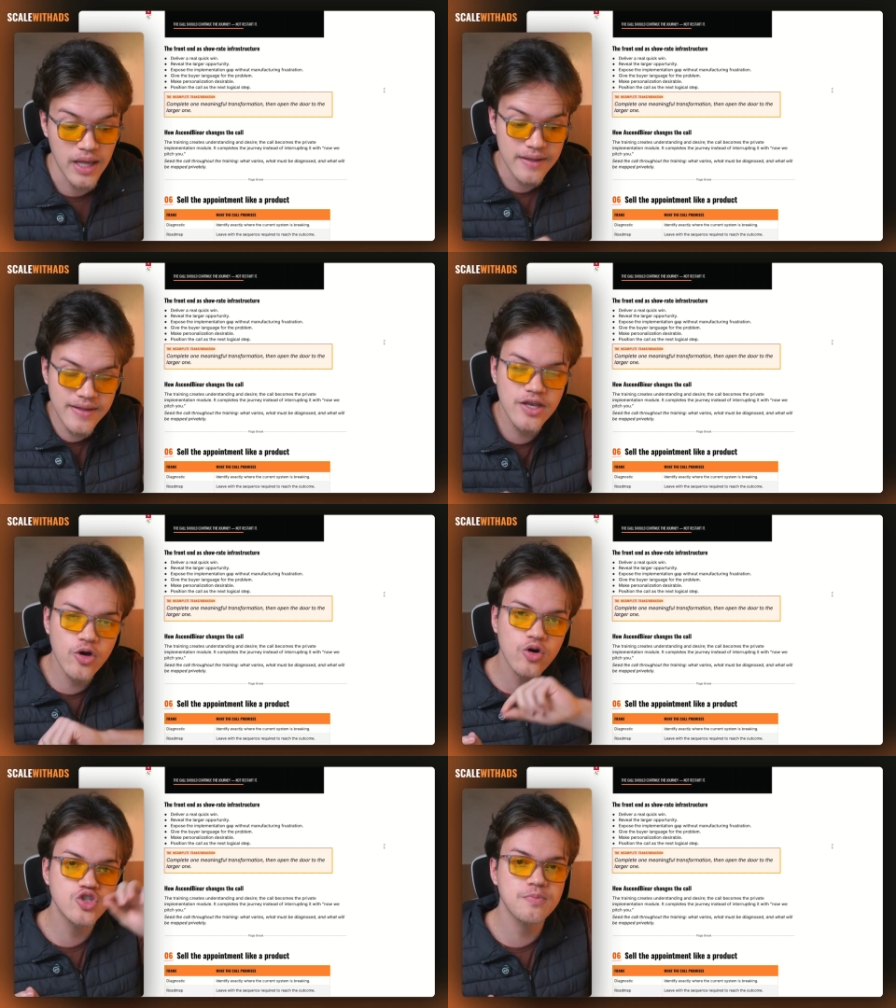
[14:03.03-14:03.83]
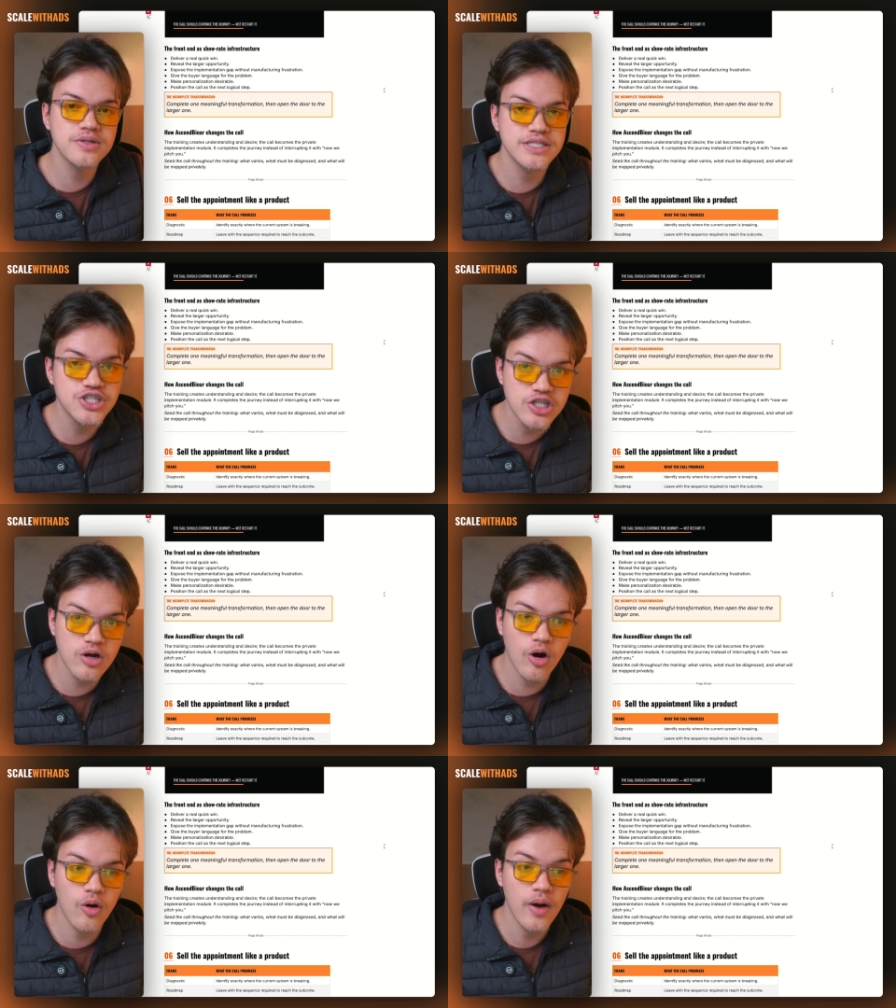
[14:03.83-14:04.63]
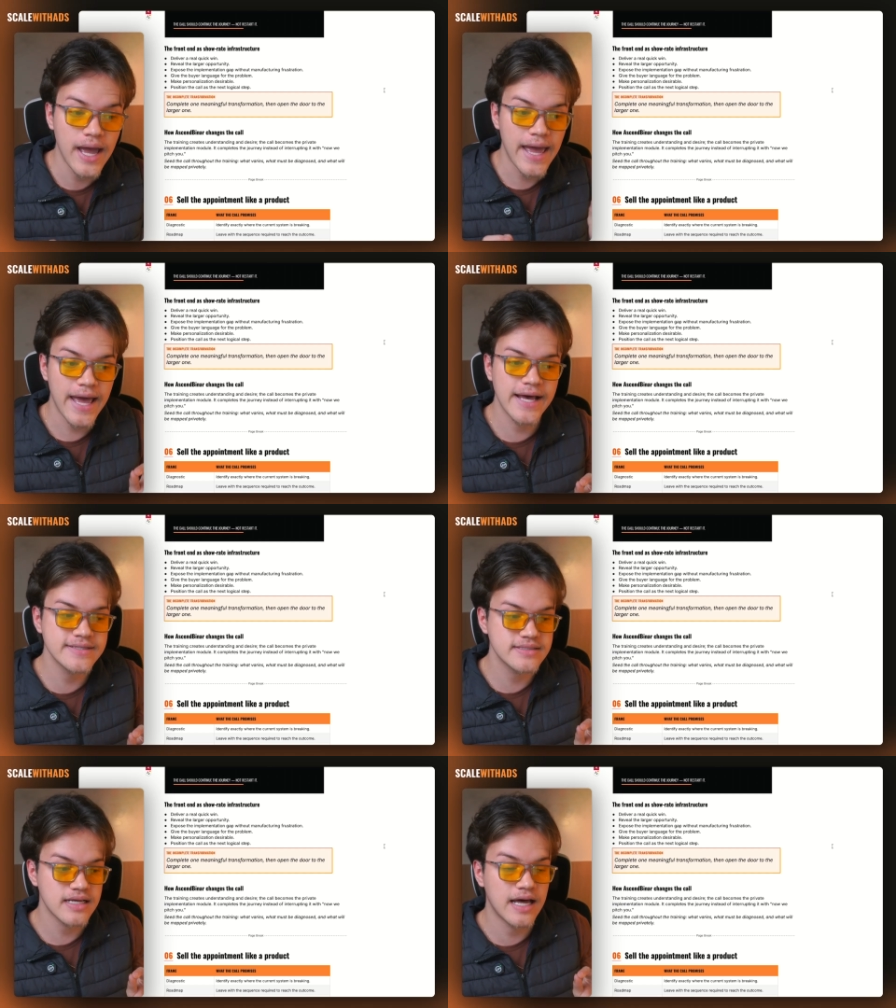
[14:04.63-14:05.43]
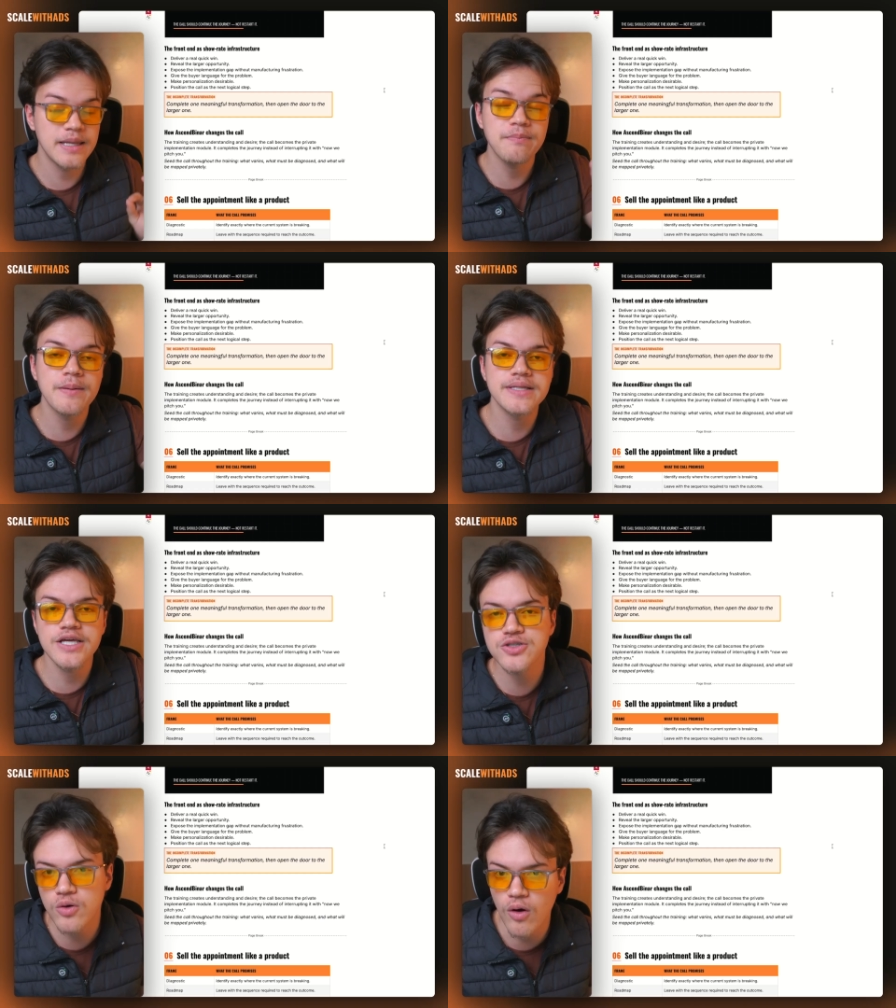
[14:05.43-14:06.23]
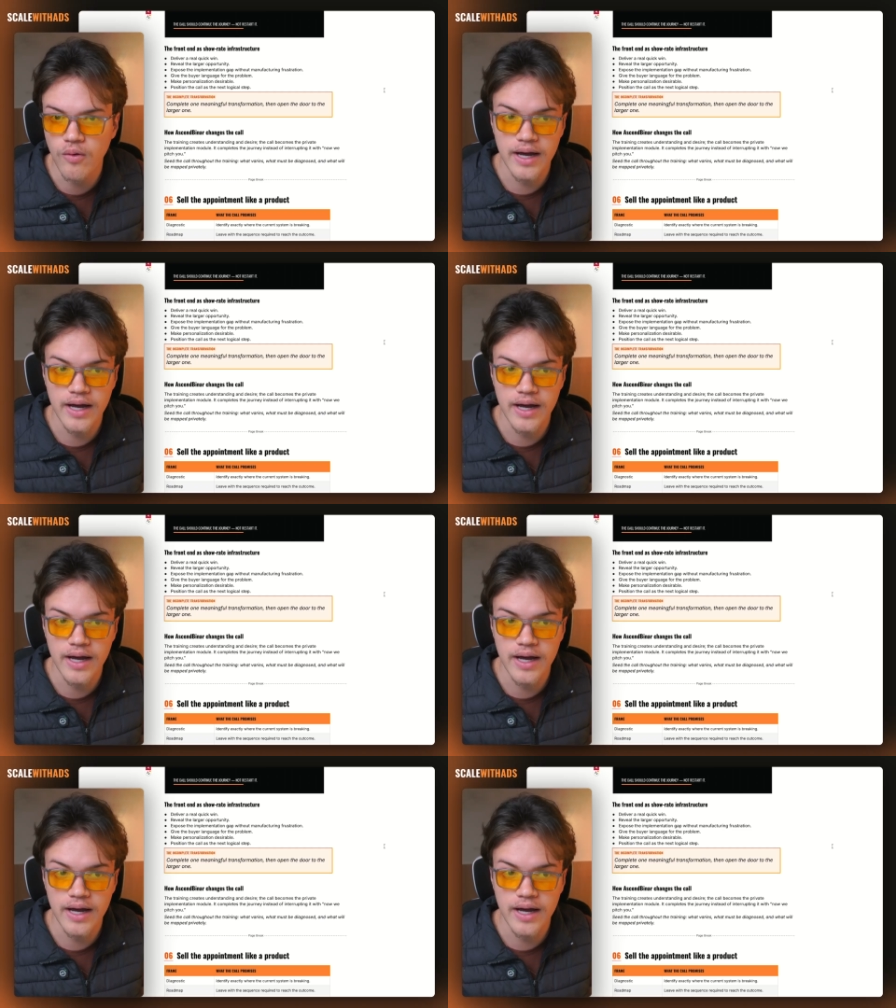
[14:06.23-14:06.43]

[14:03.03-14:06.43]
Then you're going to position the call as an implementation call,